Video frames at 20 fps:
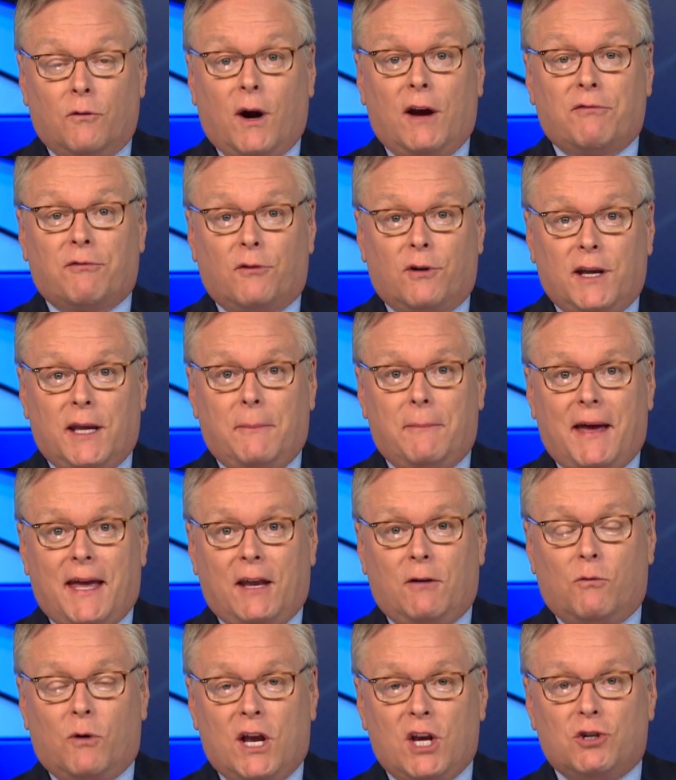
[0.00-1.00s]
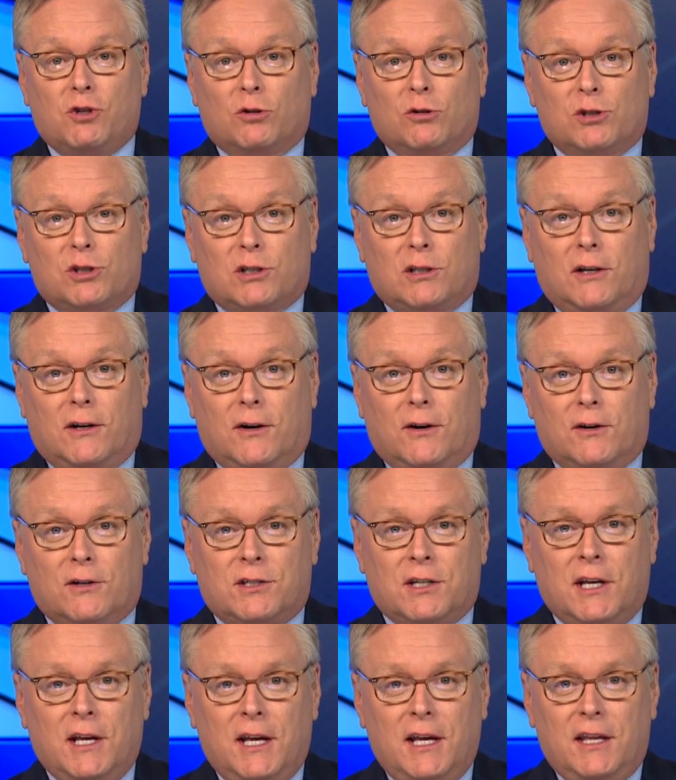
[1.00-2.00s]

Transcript: referee made racial slurs.